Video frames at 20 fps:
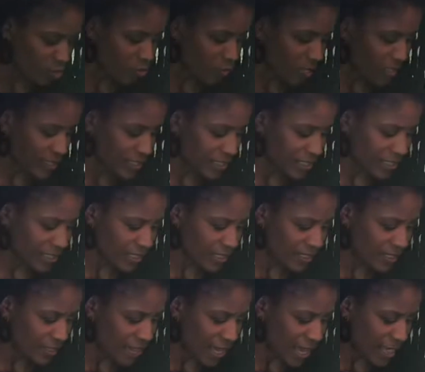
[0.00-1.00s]

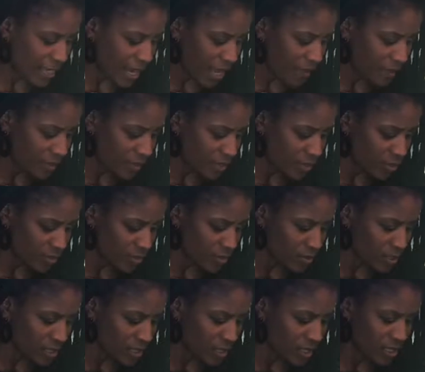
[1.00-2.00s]
dressing that I'm
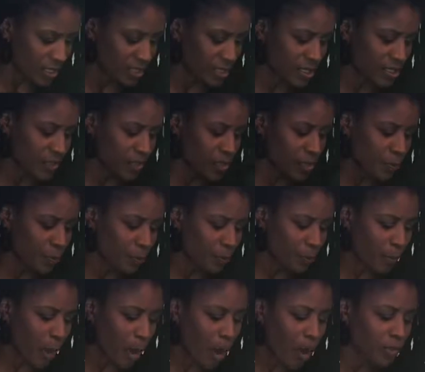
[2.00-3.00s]
using, it's
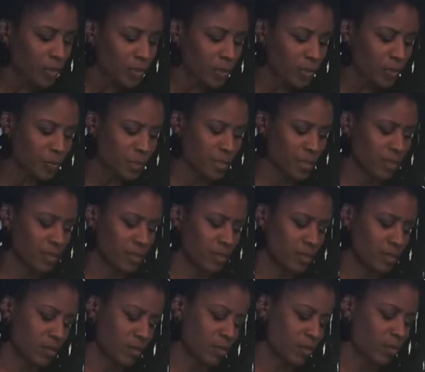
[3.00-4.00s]
Paul
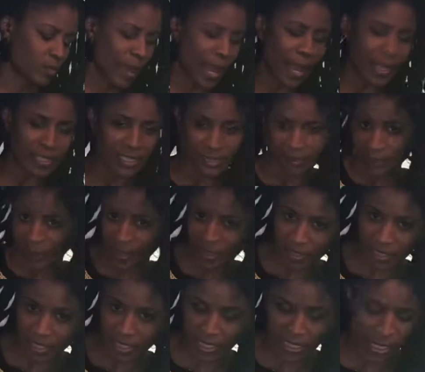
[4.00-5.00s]
Newman's
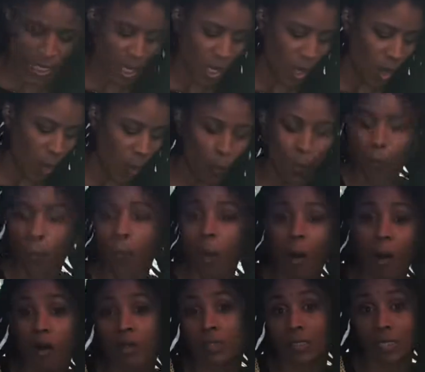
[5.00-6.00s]
raspberry
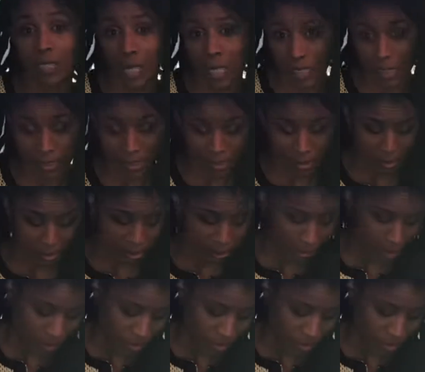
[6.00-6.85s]
Walnut.